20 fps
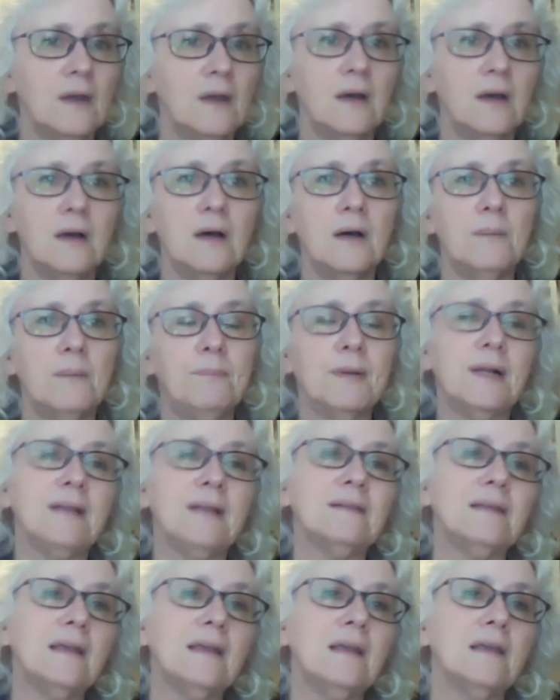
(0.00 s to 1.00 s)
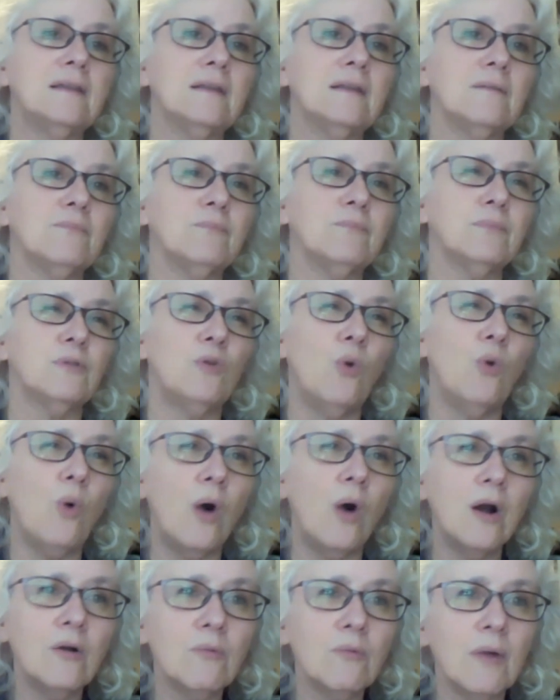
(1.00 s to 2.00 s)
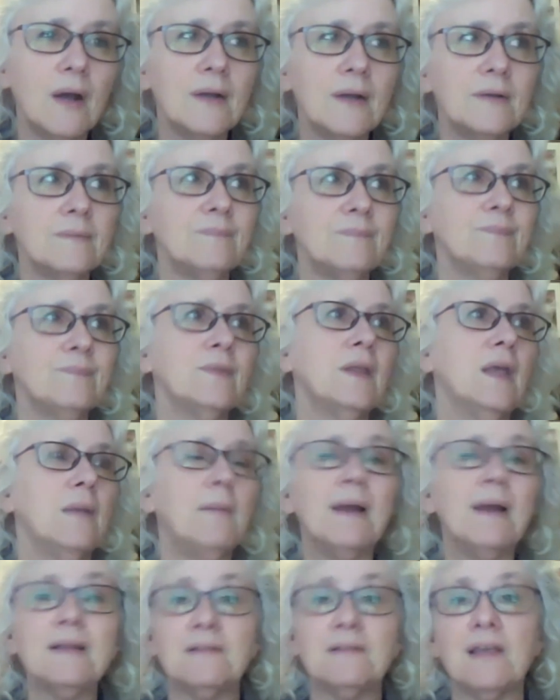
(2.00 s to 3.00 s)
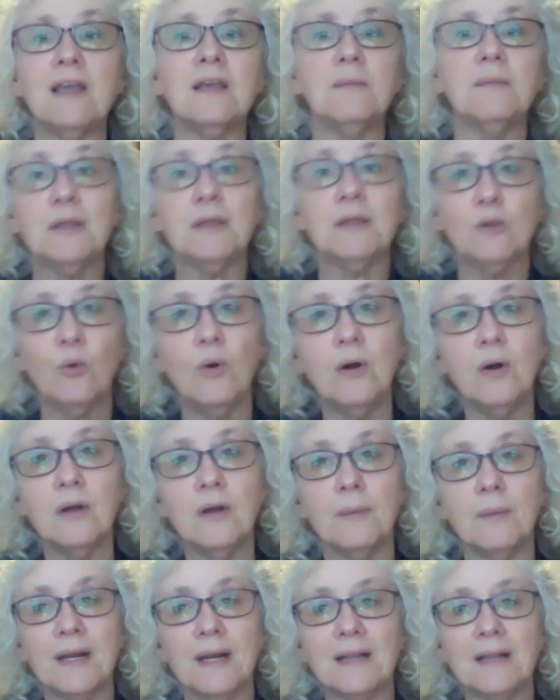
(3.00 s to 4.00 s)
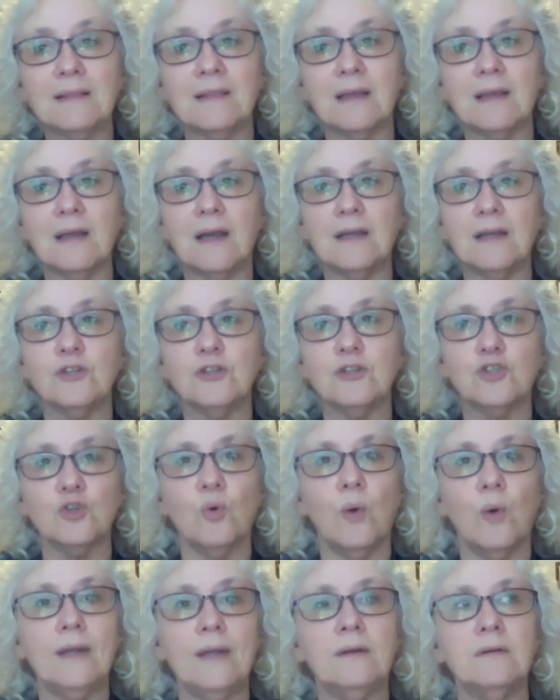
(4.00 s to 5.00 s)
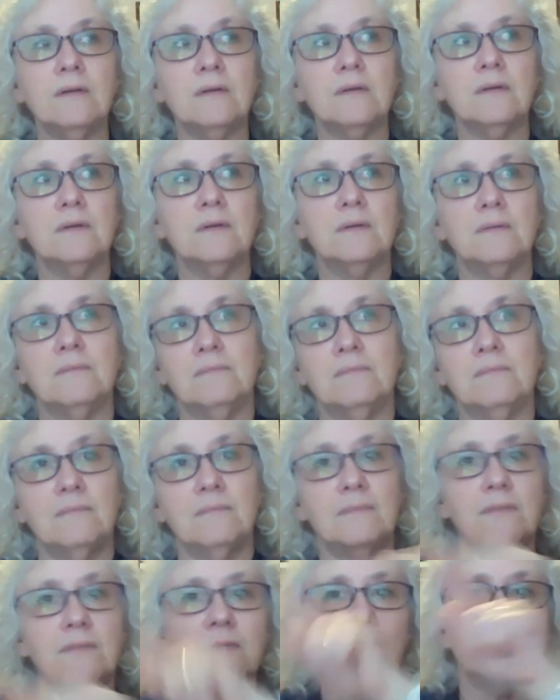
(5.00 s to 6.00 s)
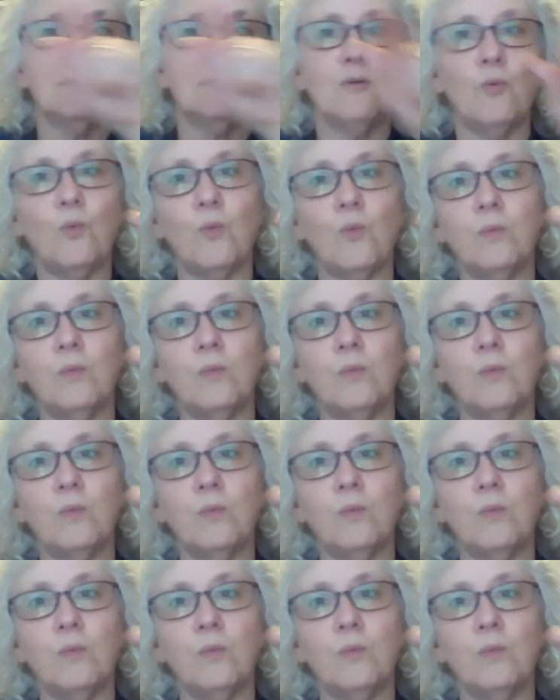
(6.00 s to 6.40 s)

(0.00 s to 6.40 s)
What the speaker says: But I think in the long run, it might have taken me longer, but I think I enjoyed the